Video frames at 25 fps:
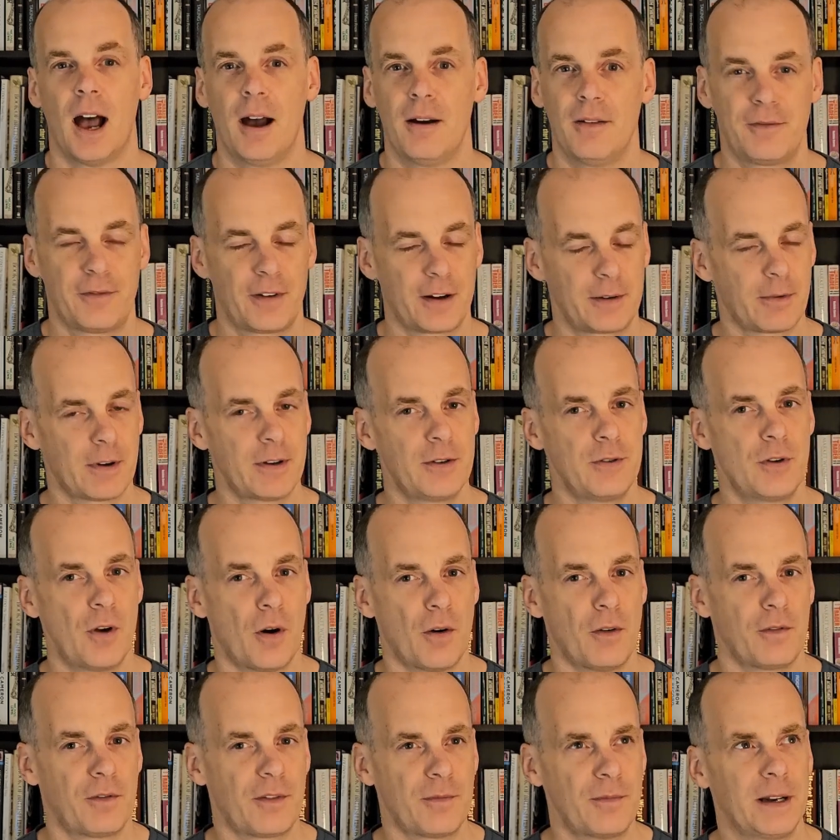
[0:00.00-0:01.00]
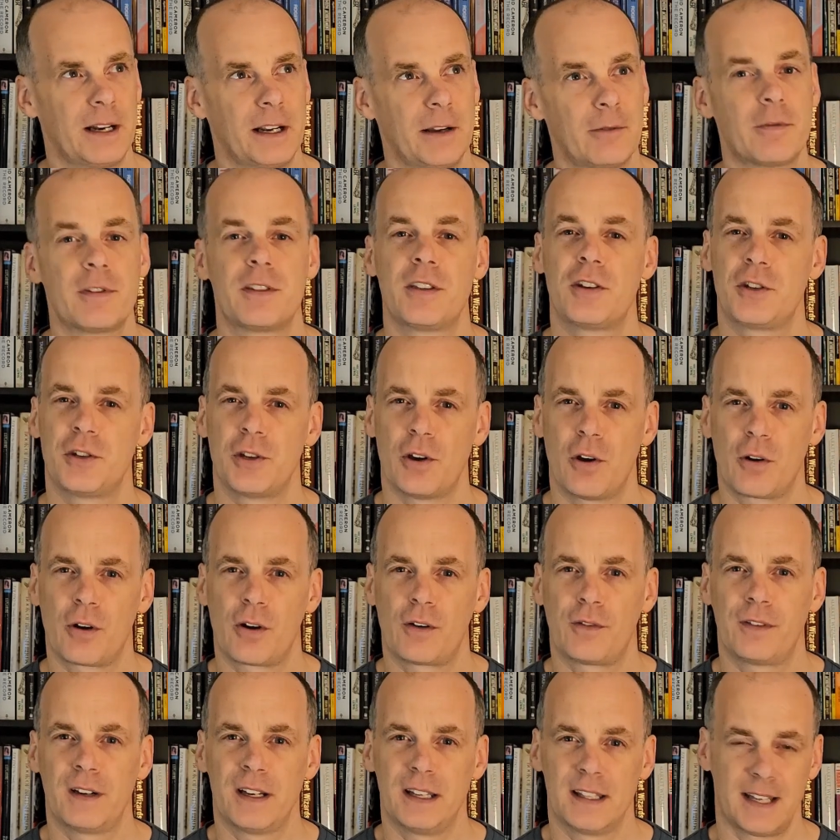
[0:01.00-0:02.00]
For anyone not familiar with the
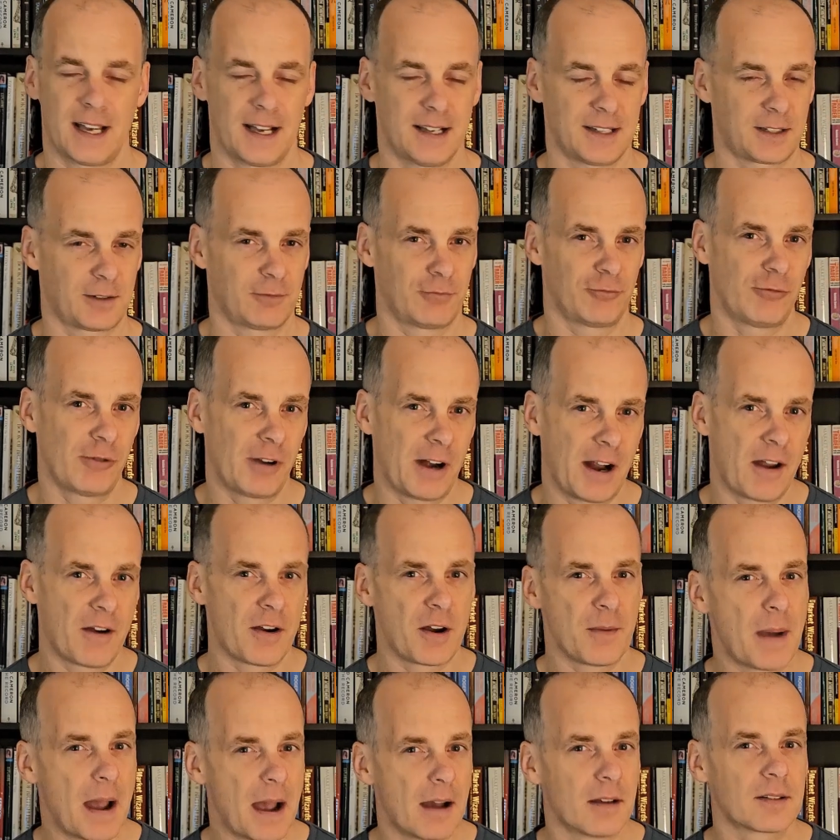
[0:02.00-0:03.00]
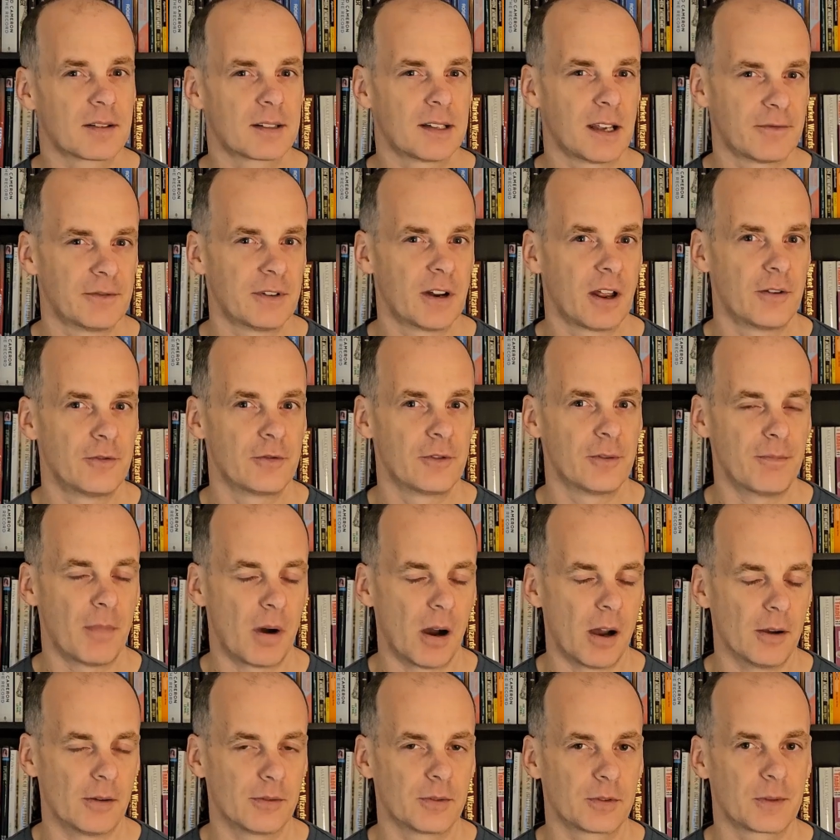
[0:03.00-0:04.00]
geography, that's around about 700
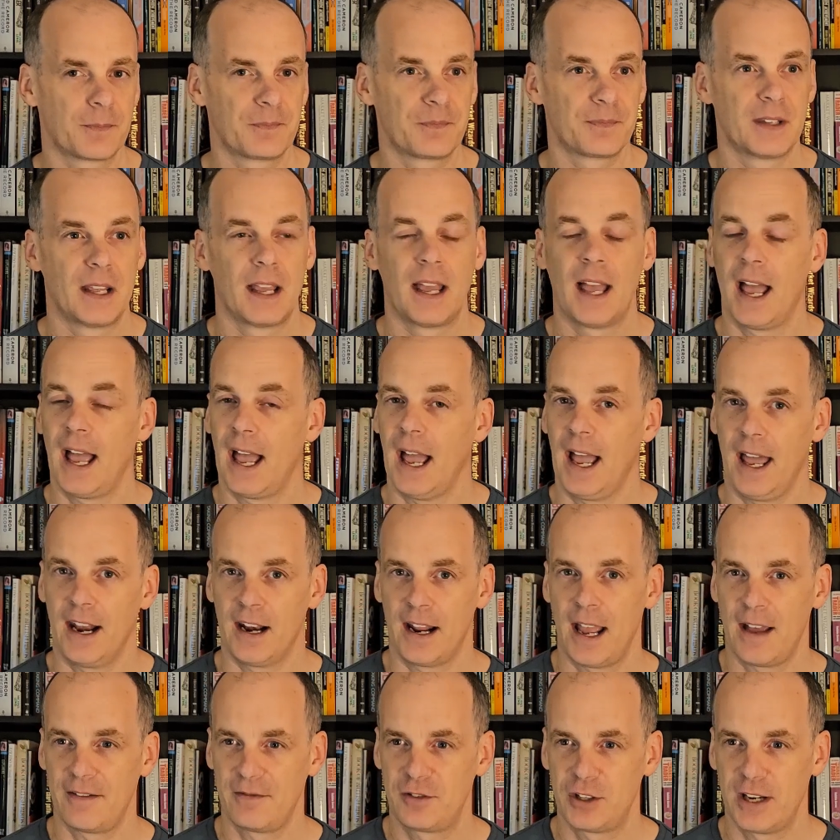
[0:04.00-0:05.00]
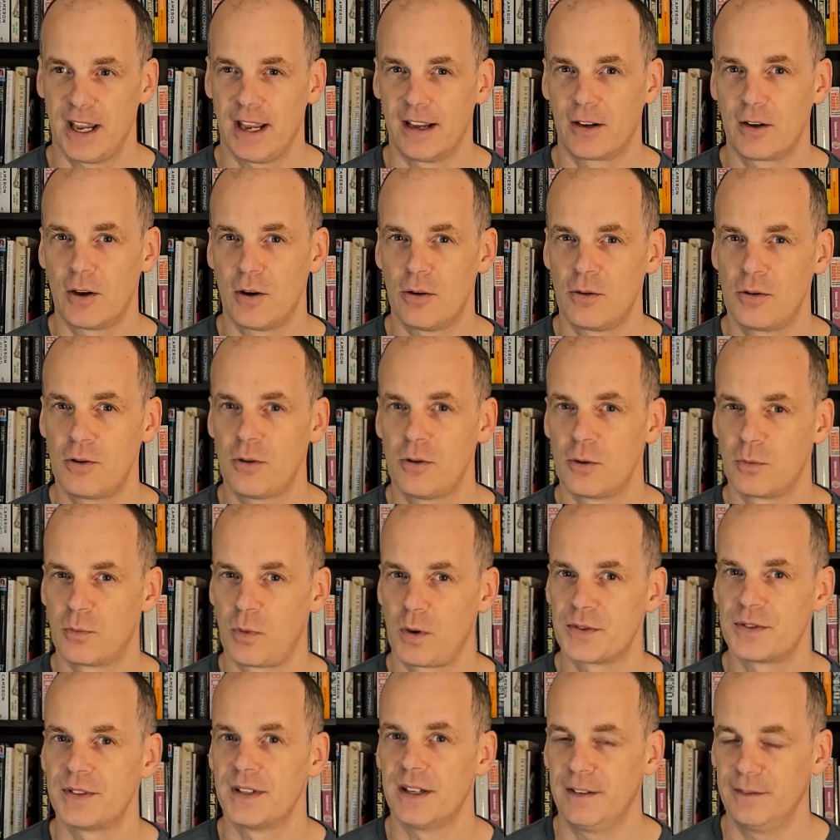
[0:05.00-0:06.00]
miles. And I have checked, Concorde
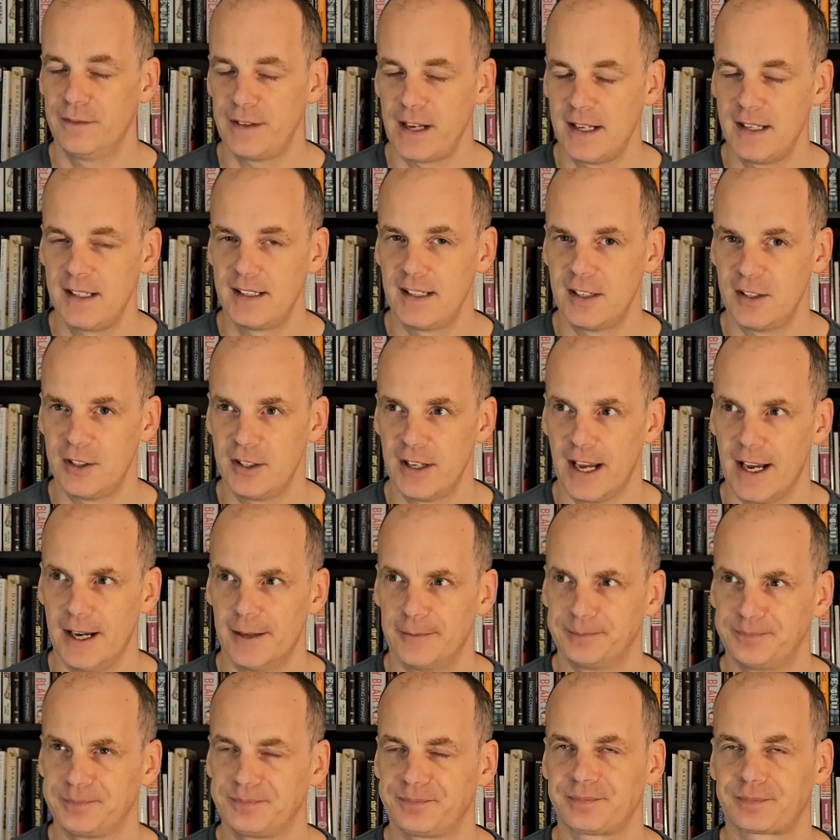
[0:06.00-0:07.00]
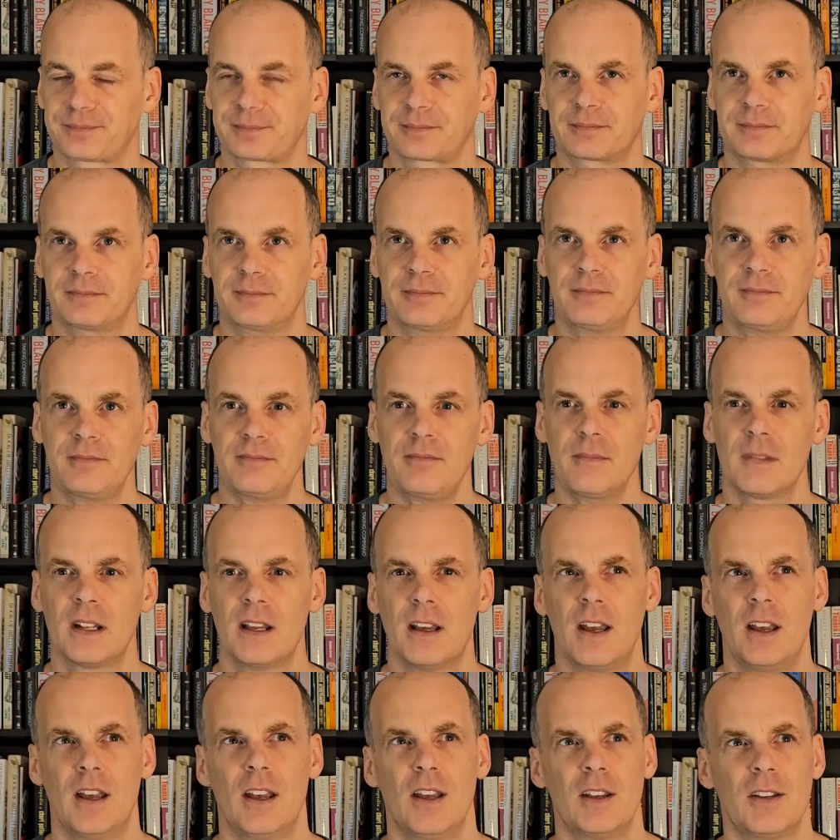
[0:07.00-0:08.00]
wasn't invented yet.
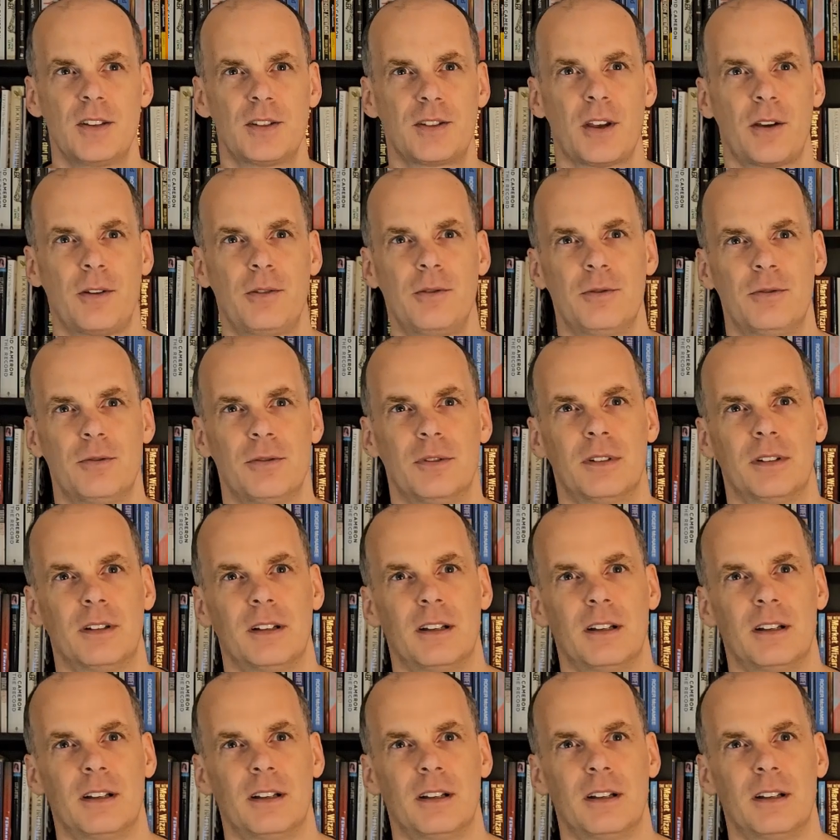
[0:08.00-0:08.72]
So